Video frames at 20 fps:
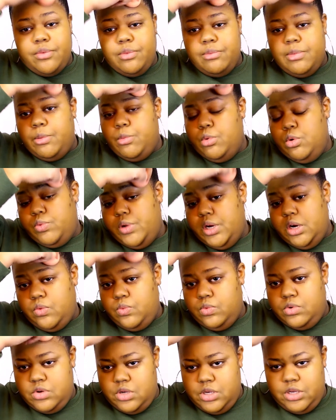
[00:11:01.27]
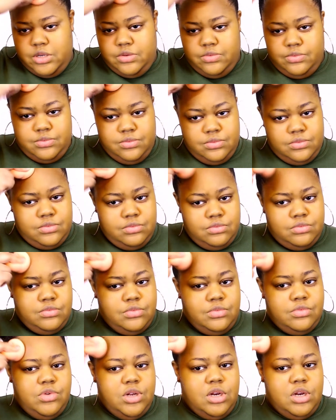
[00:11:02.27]
Remember, we don't want
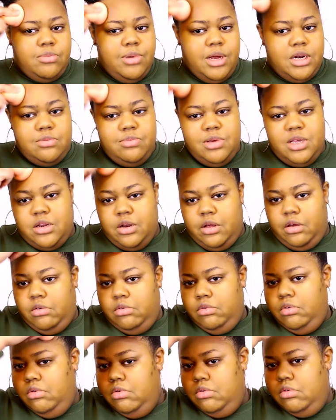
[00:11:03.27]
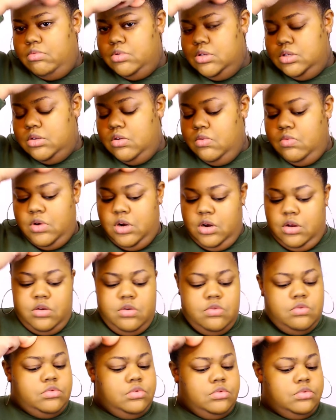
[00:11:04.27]
anybody being like, girl, what's going
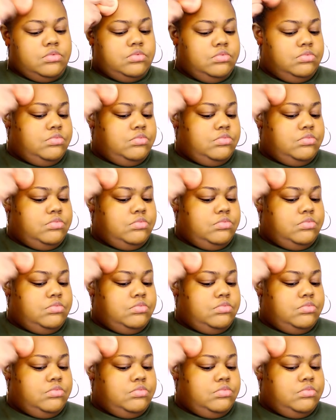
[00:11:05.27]
on?